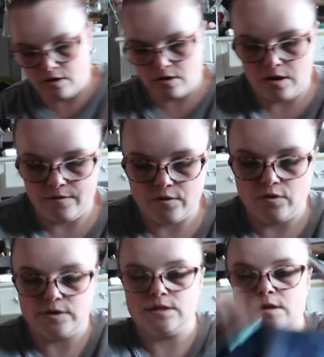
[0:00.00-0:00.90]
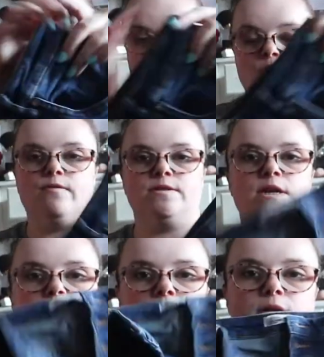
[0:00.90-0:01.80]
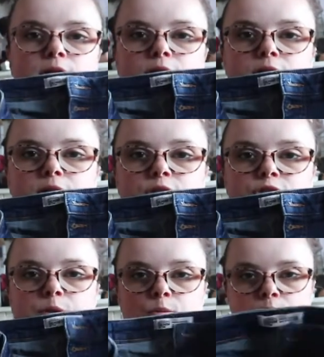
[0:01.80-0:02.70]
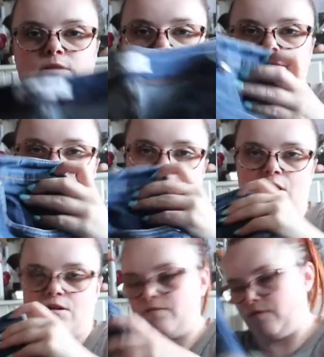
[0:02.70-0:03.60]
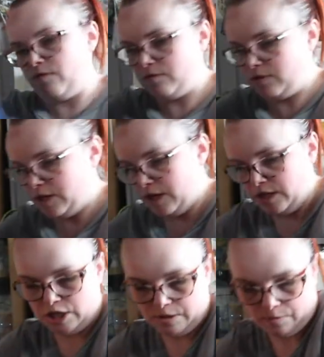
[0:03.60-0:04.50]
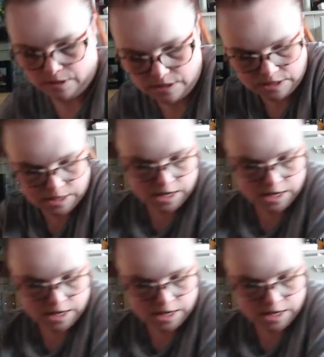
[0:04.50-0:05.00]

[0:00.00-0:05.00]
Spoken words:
I've got some obviously jean ones. Can't go wrong. You need jean ones.